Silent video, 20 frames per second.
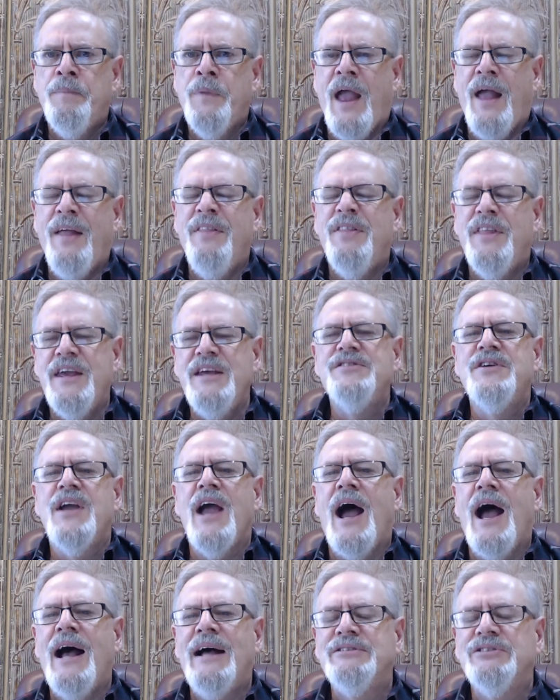And these
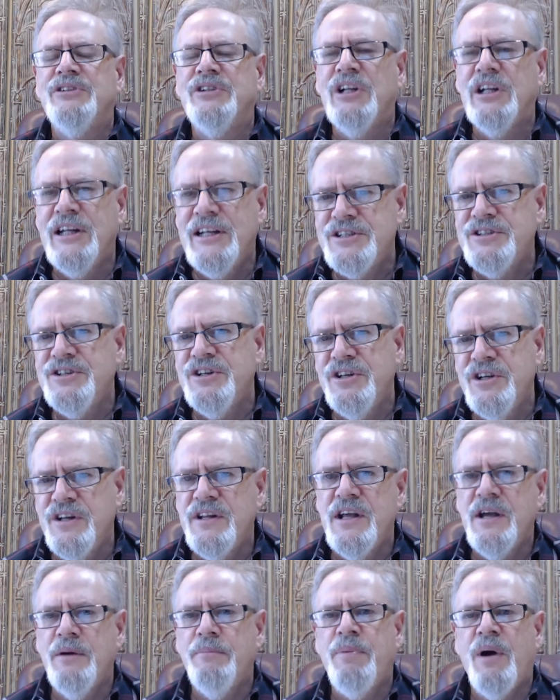guys listened to
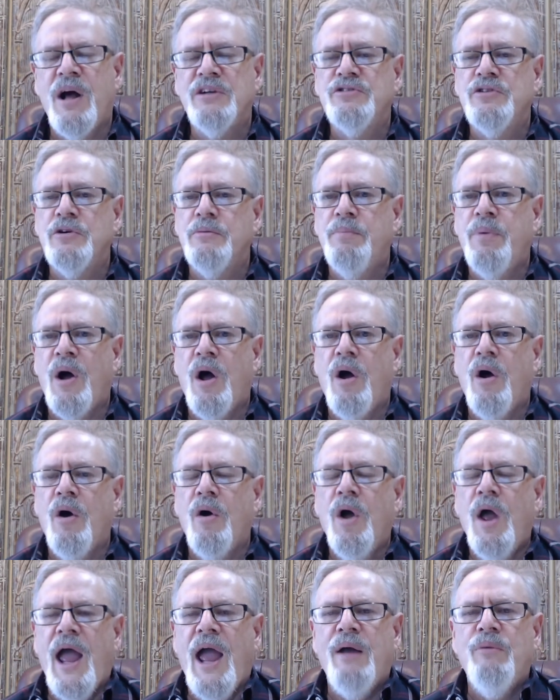the Apostle
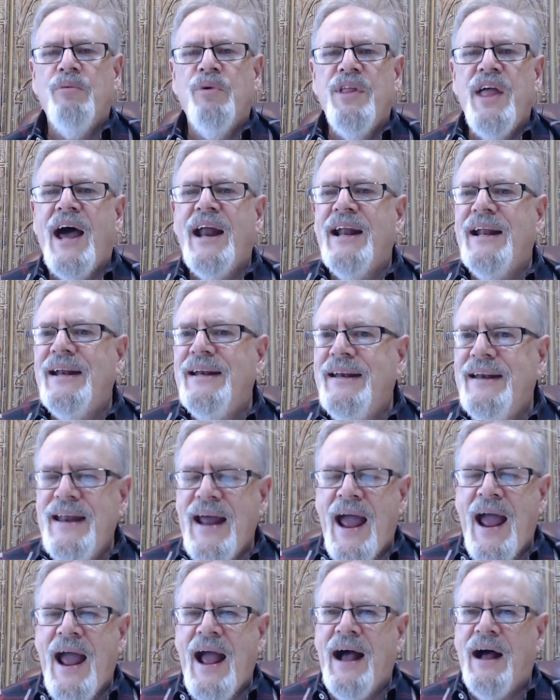Paul, and without a
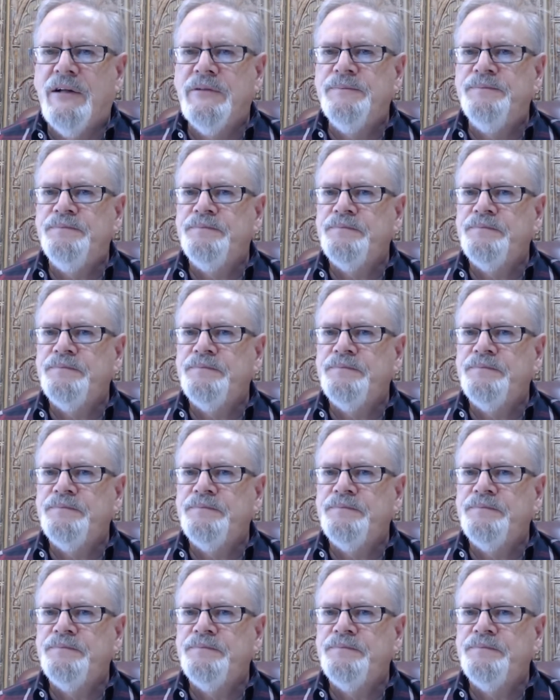doubt,